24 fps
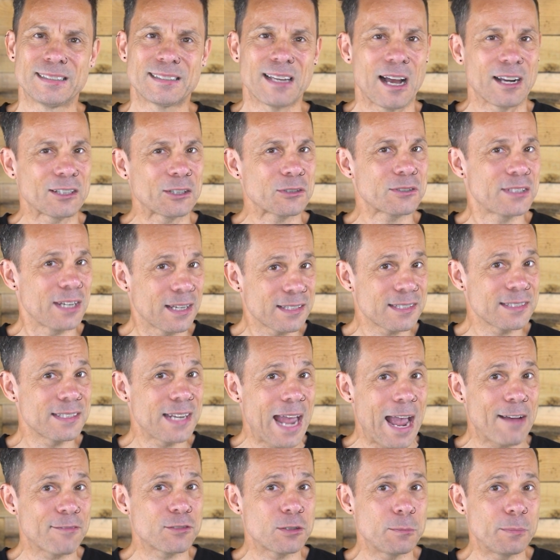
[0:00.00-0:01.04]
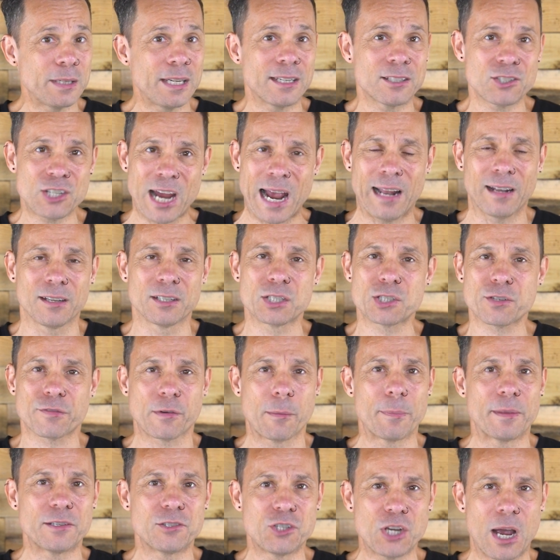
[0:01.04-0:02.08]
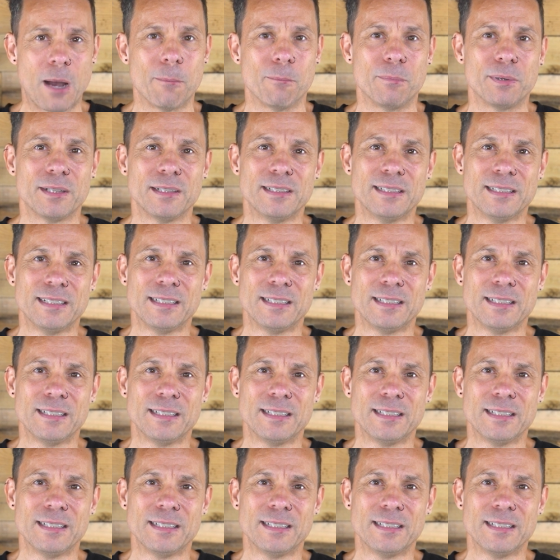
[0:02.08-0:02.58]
Docker doesn't have to be a challenge from the jump.